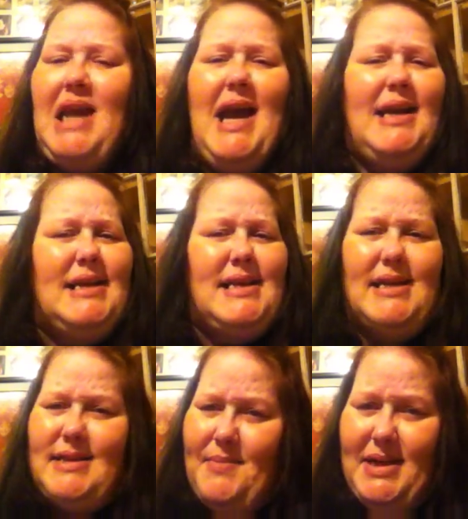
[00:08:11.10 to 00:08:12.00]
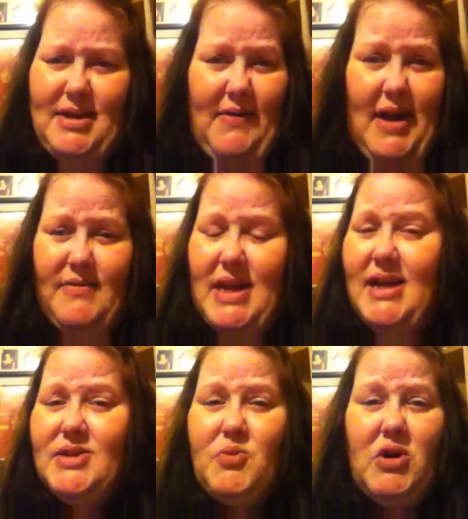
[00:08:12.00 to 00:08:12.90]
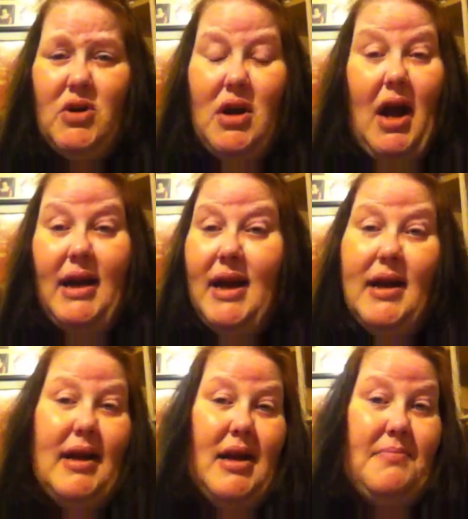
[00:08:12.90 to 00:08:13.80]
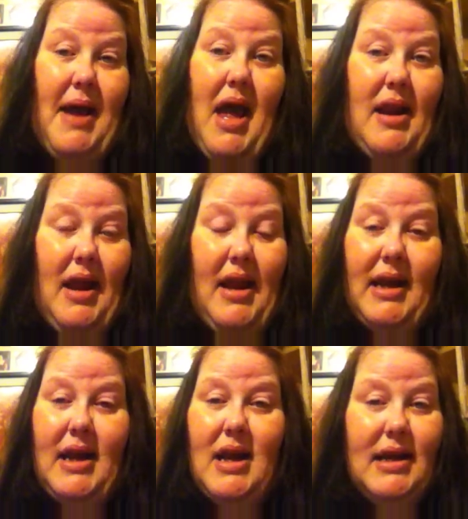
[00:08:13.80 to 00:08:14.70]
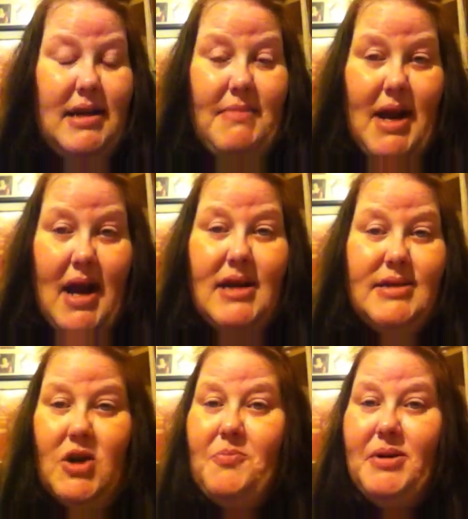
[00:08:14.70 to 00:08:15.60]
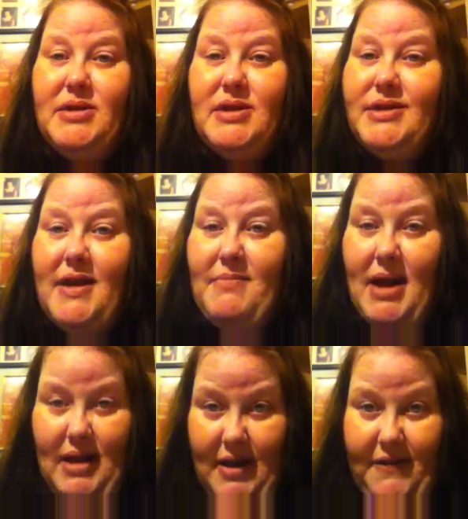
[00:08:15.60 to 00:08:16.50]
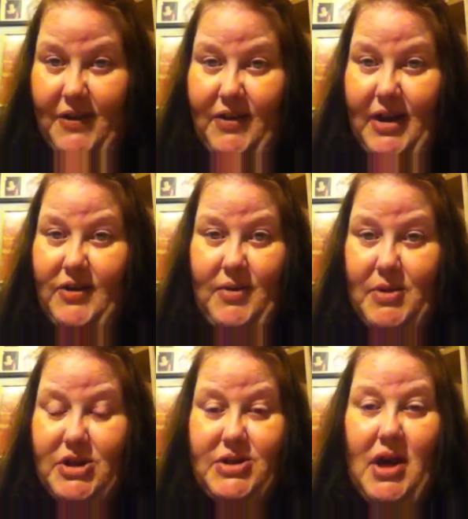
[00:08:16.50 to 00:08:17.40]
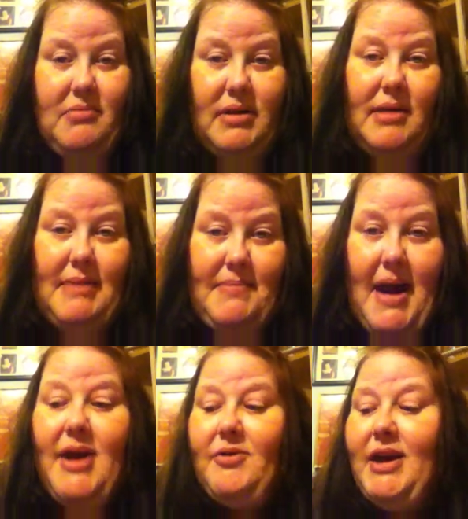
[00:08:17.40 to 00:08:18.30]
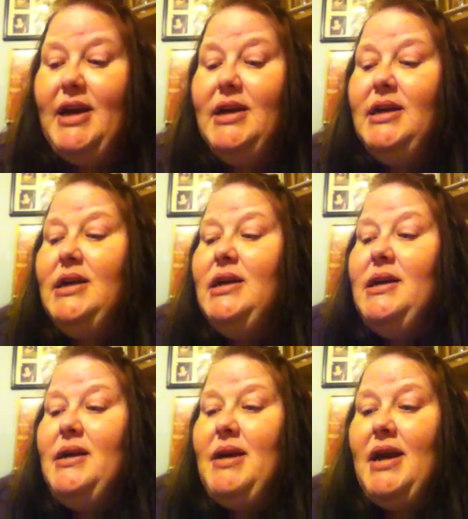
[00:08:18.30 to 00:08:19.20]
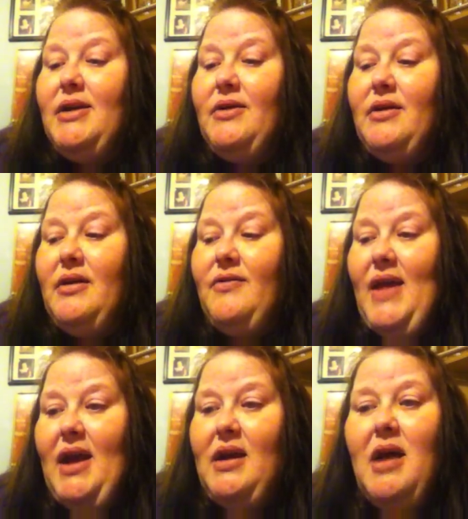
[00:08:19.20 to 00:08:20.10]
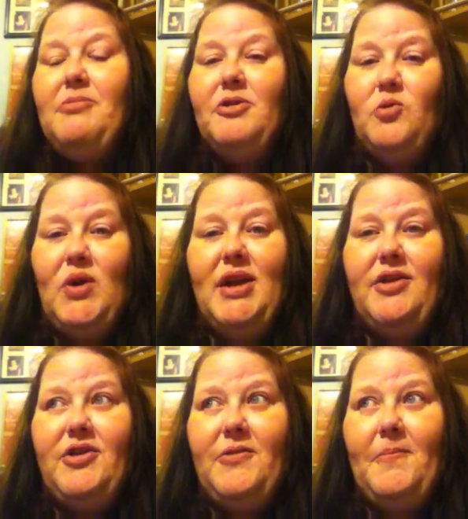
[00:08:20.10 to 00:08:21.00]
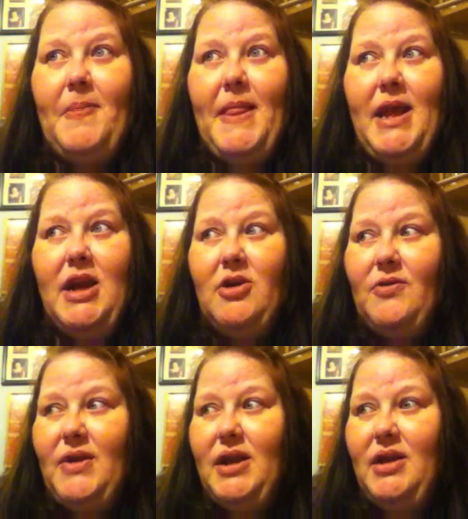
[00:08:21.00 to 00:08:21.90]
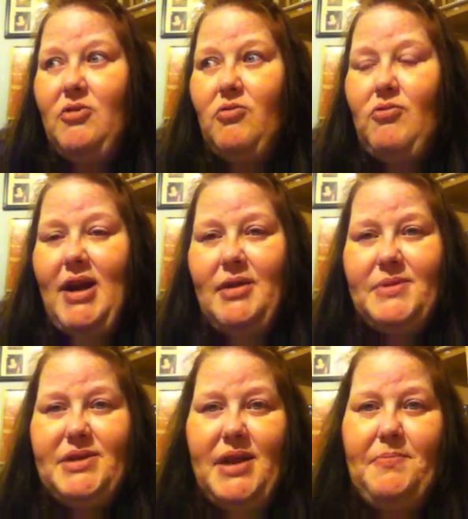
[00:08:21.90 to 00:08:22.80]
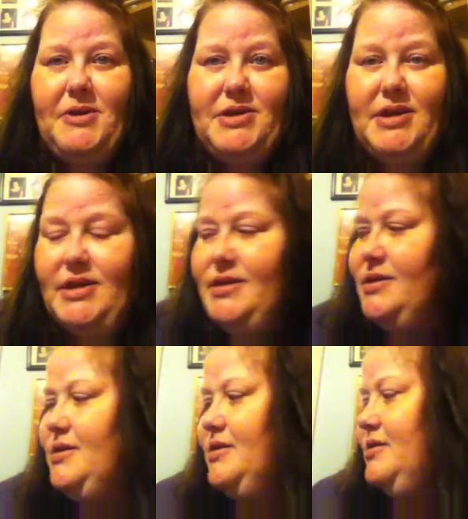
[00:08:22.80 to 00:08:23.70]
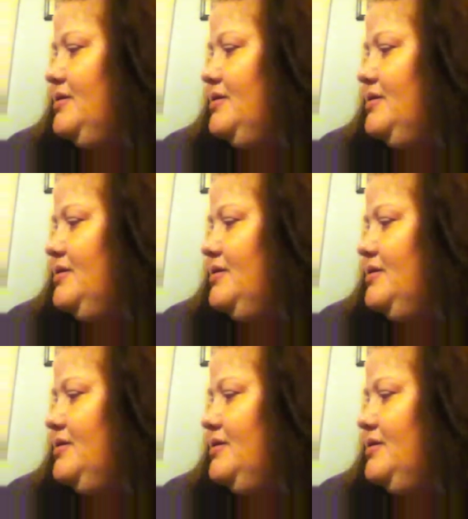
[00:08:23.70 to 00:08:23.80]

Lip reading: I can attest that myself. I have days where I can't get out of bed and I cannot keep my eyes open to save my life. It's like someone just unplugged my battery. And that coupled with, the random sleeplessness.